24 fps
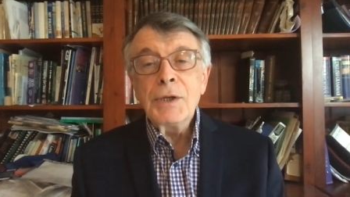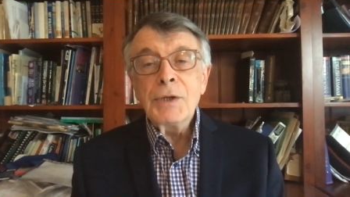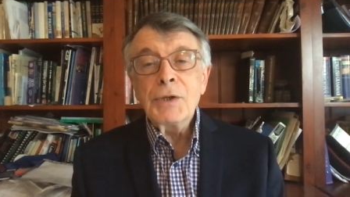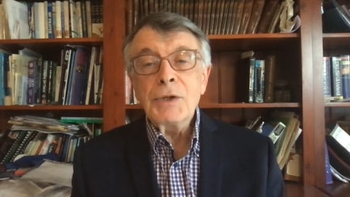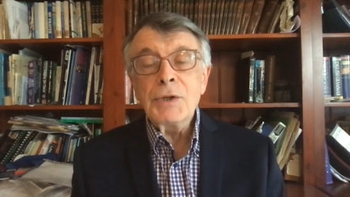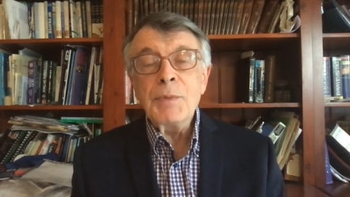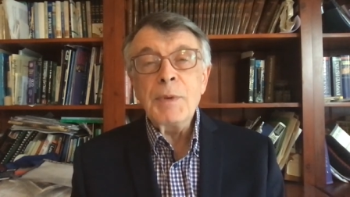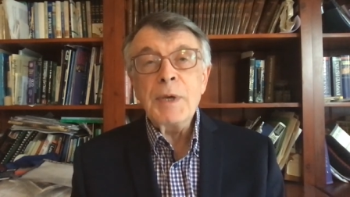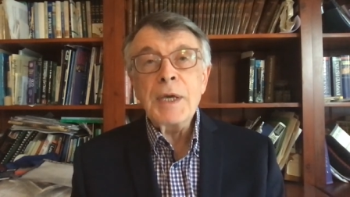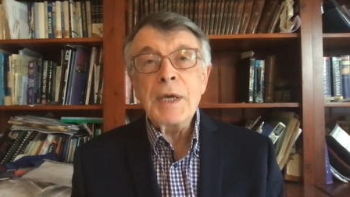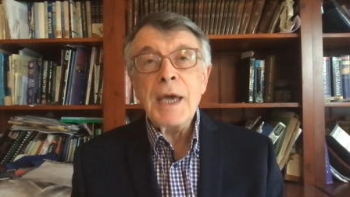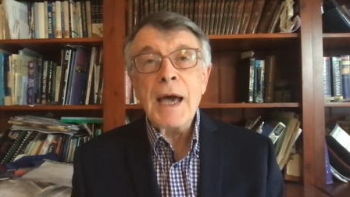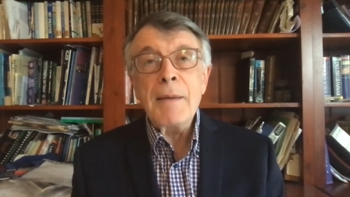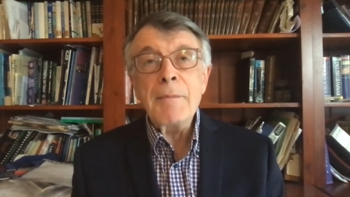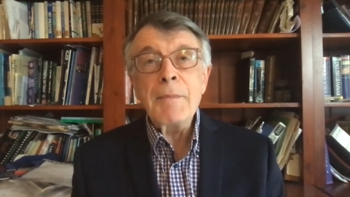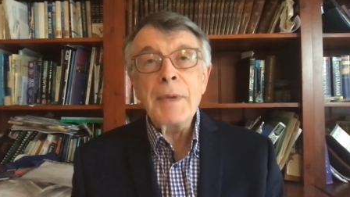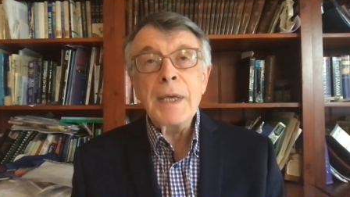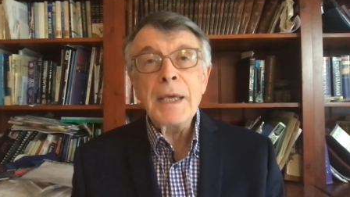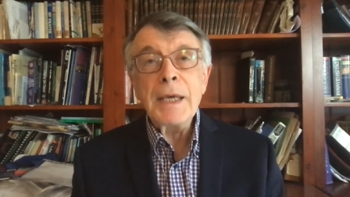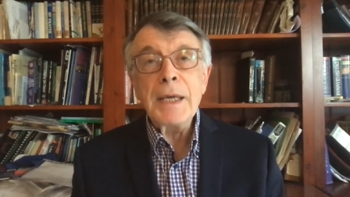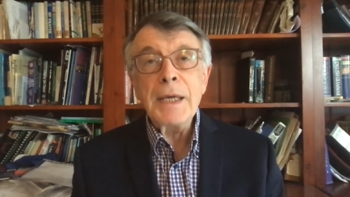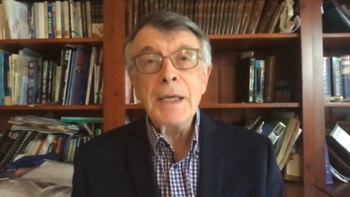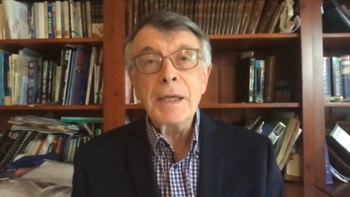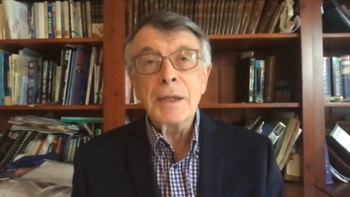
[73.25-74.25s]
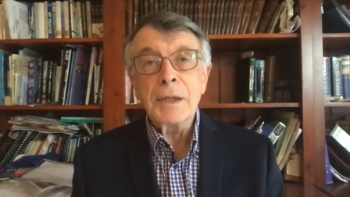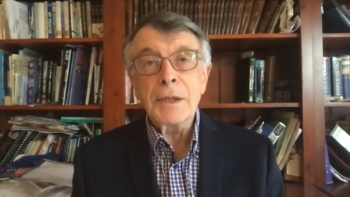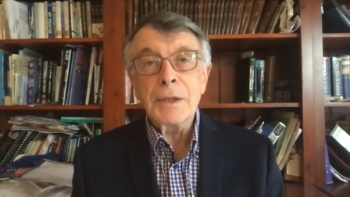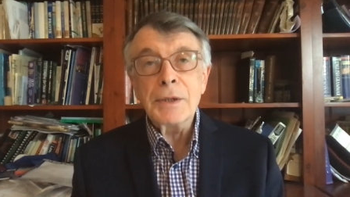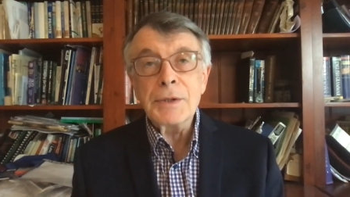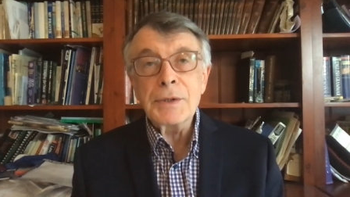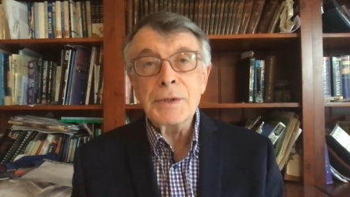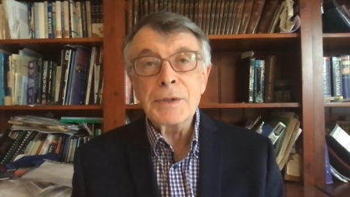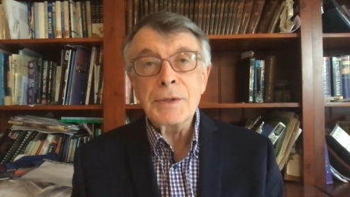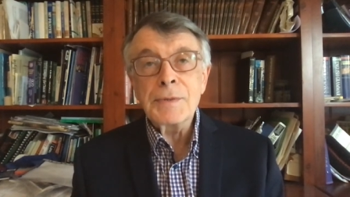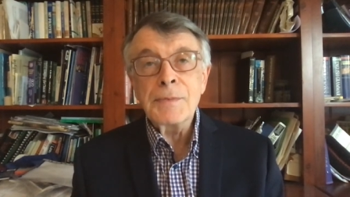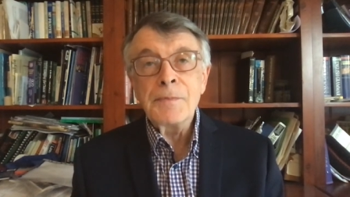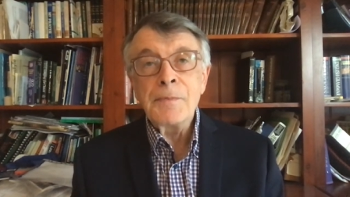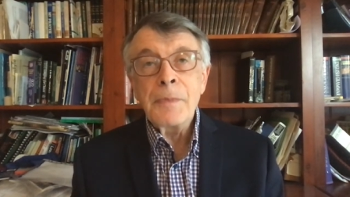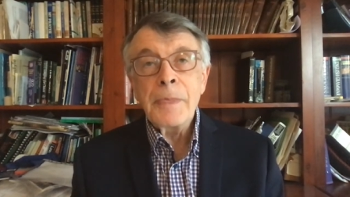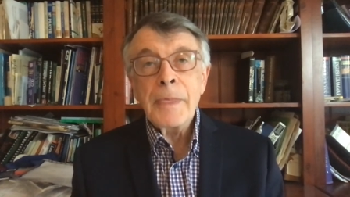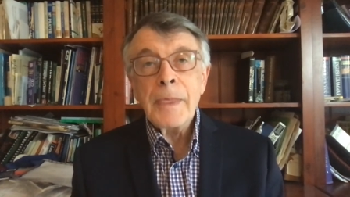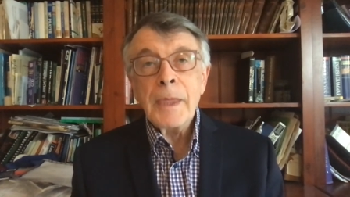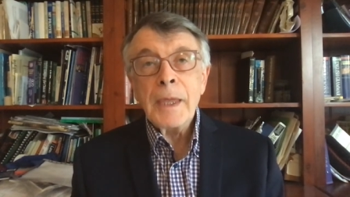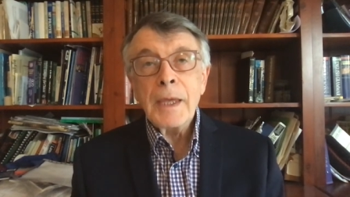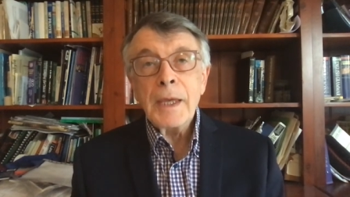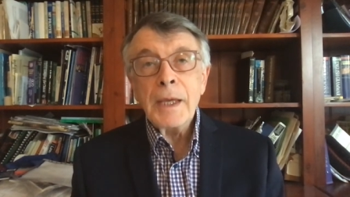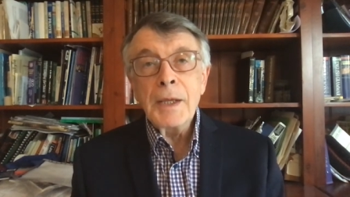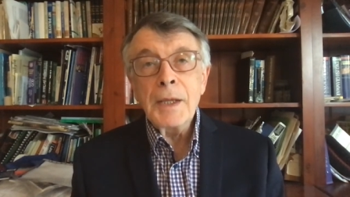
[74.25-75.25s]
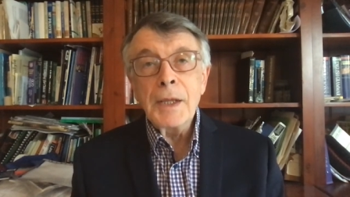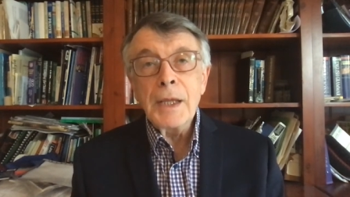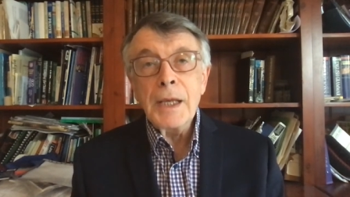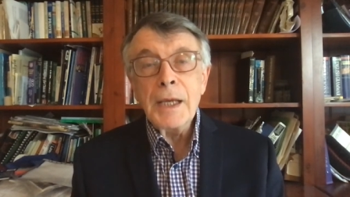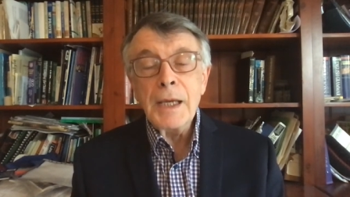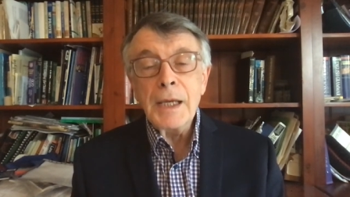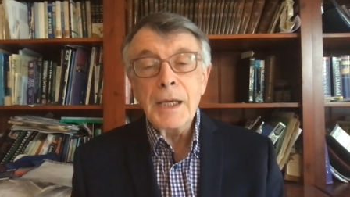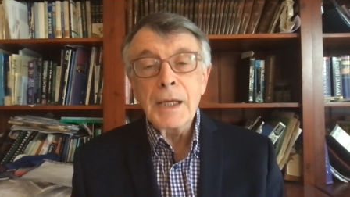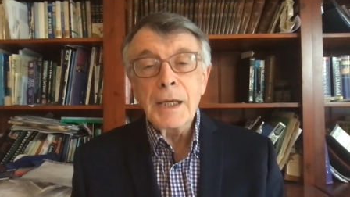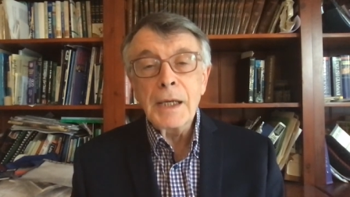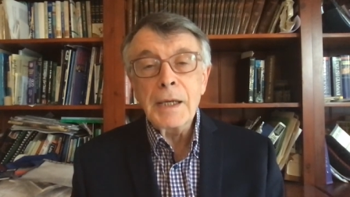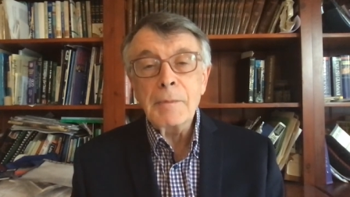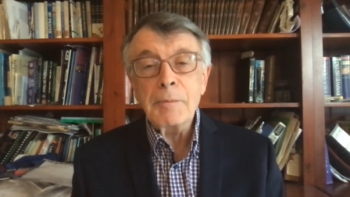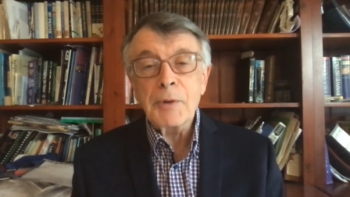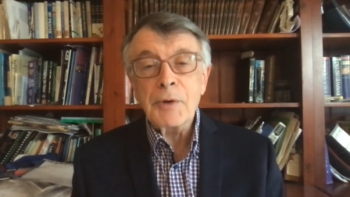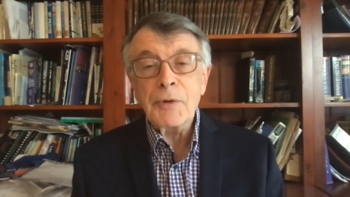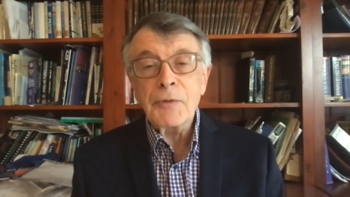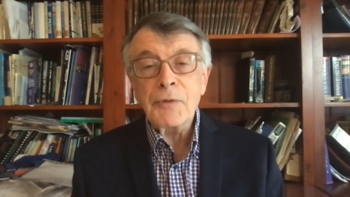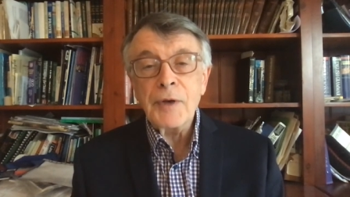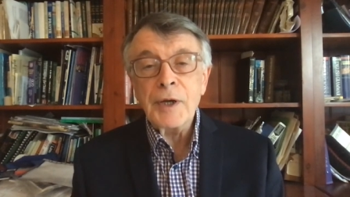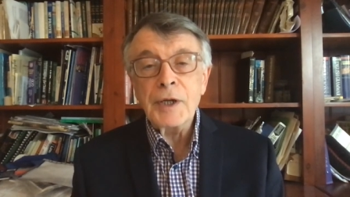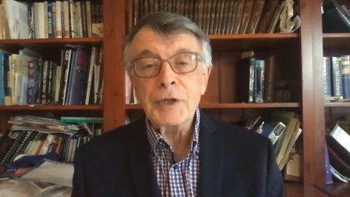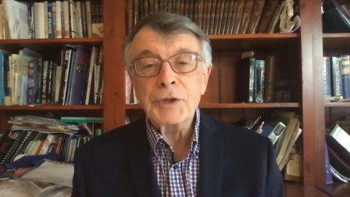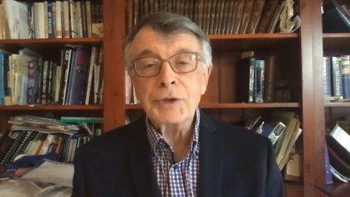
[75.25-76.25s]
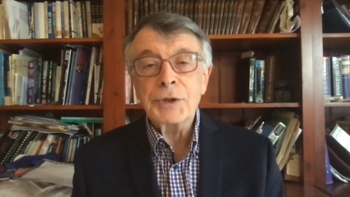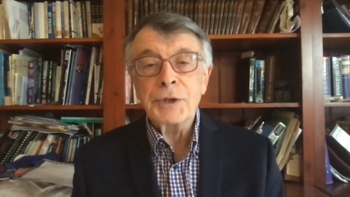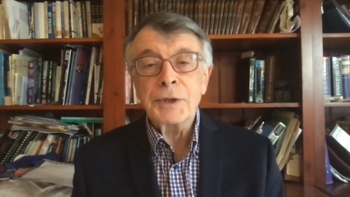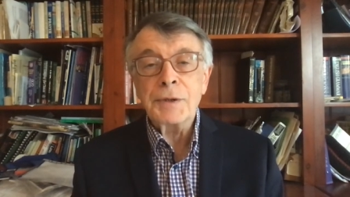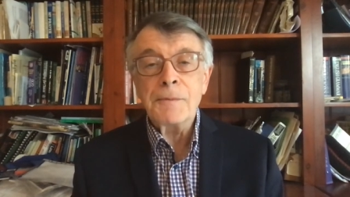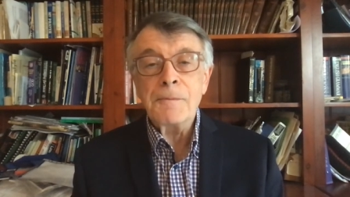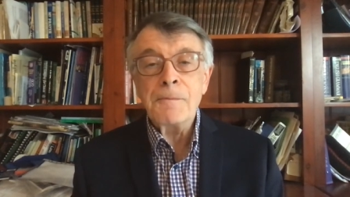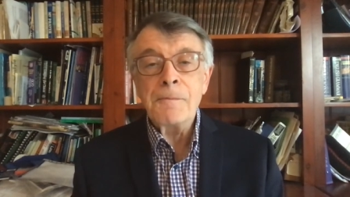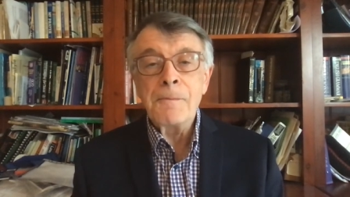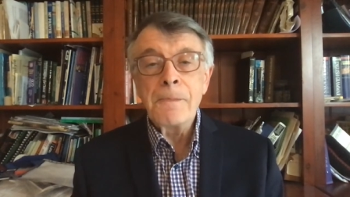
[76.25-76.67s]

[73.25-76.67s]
to become healers in the healing profession.